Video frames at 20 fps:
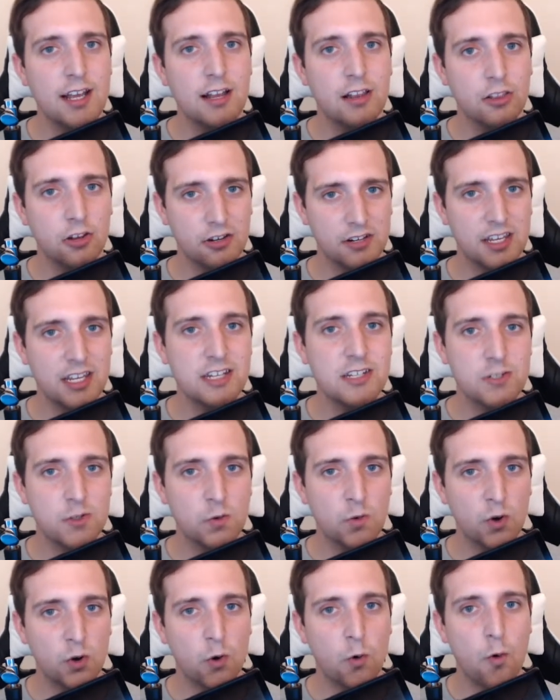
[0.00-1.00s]
look
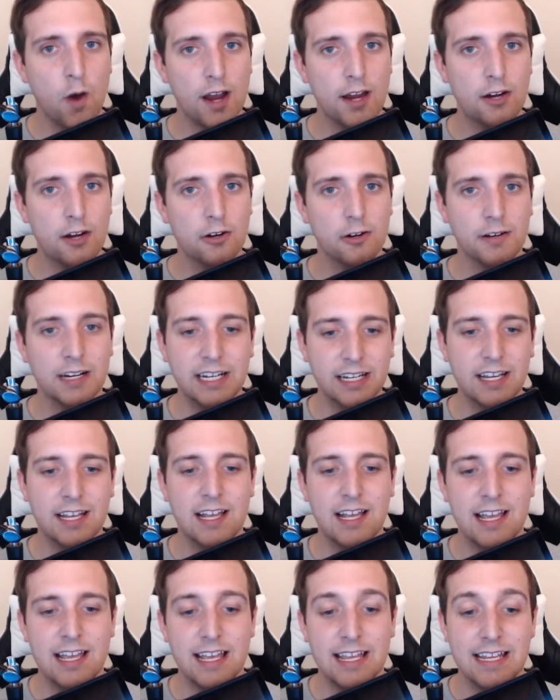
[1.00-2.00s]
into acquiring
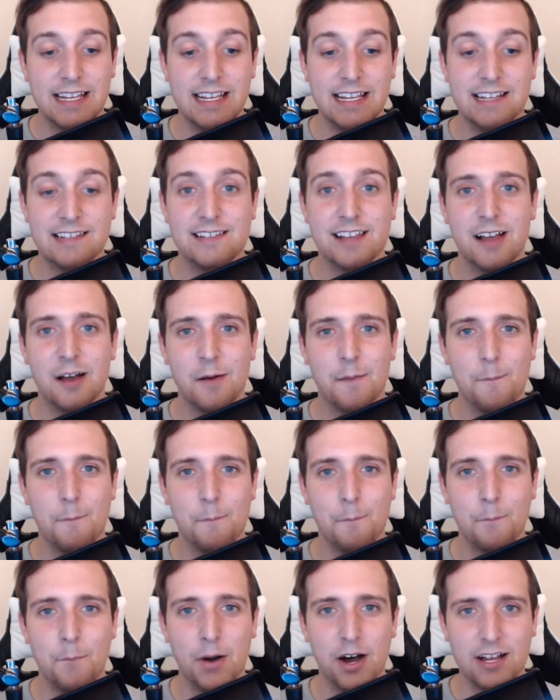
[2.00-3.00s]
is
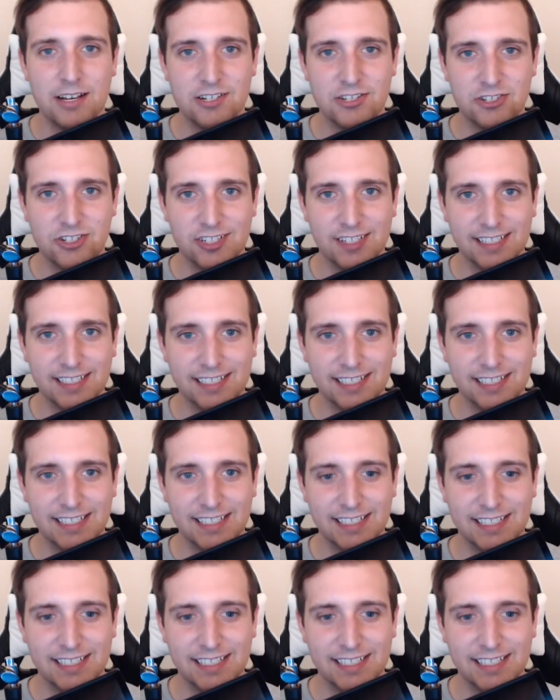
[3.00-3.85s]
Bungie.